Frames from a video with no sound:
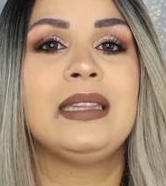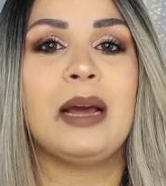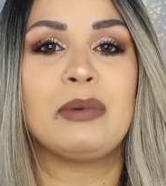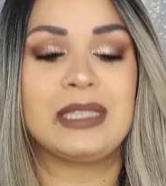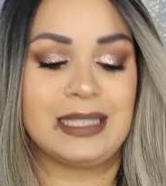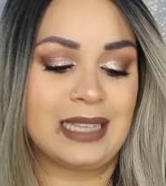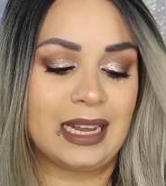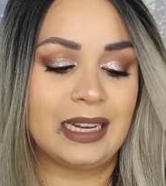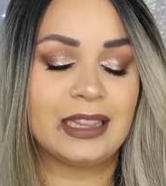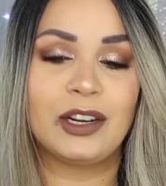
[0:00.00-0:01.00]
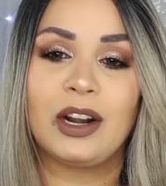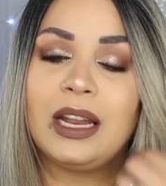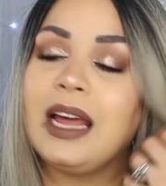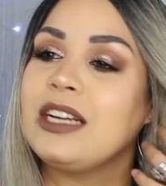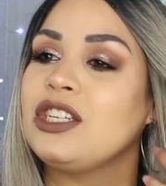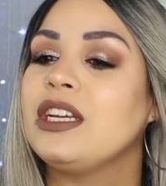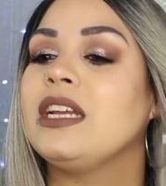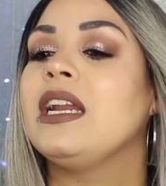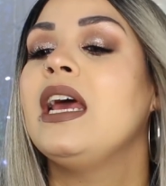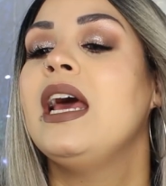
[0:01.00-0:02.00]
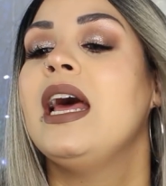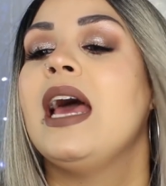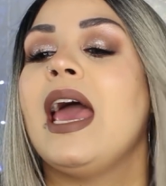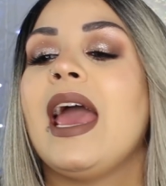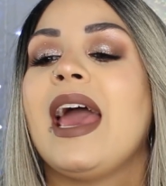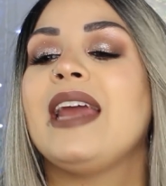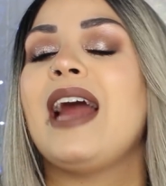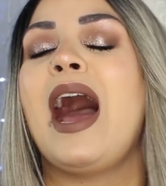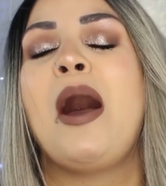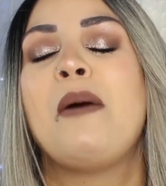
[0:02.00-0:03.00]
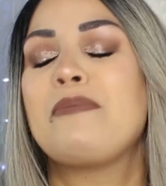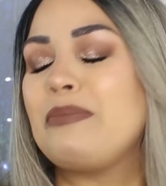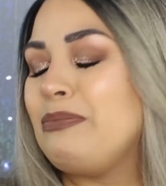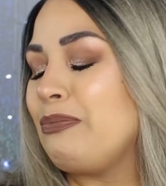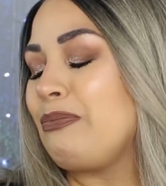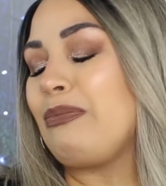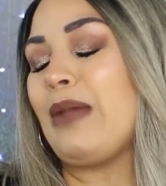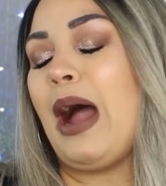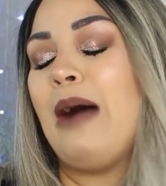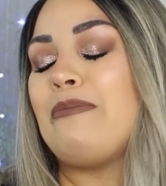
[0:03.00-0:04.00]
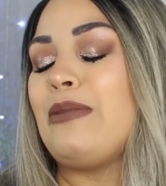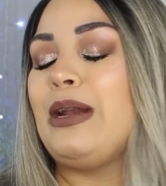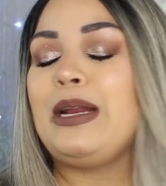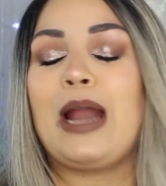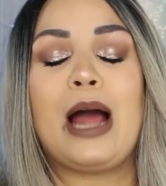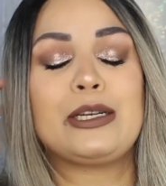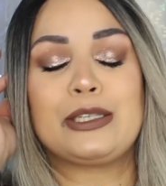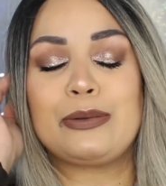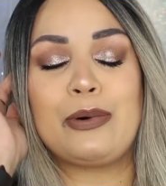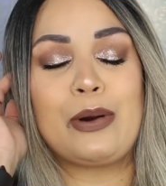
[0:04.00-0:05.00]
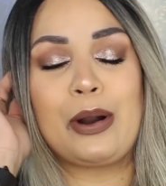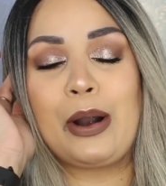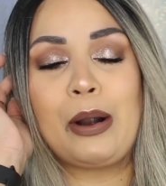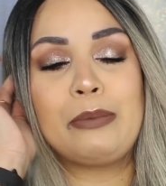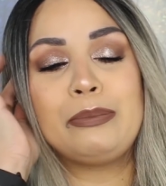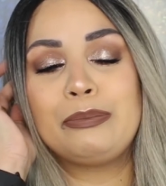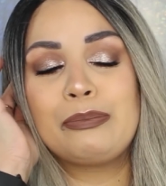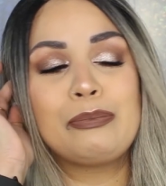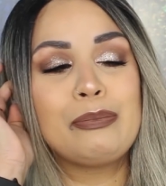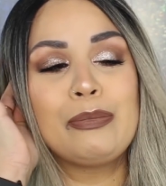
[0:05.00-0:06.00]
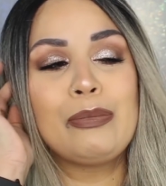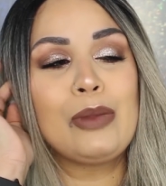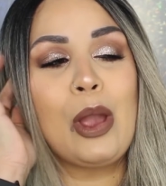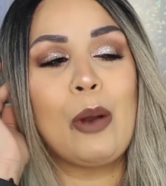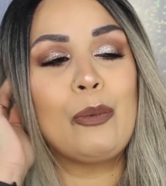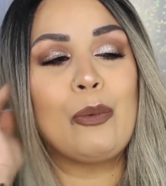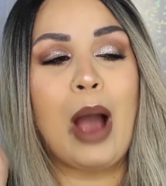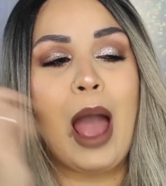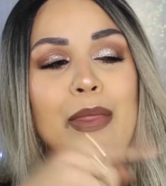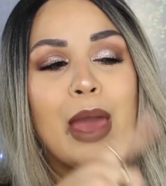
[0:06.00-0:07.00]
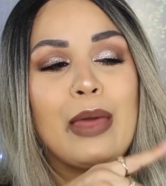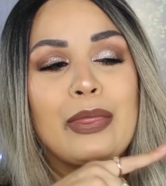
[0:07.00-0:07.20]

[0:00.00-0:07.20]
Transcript: that was exciting in their collection. And I'm really not sure why they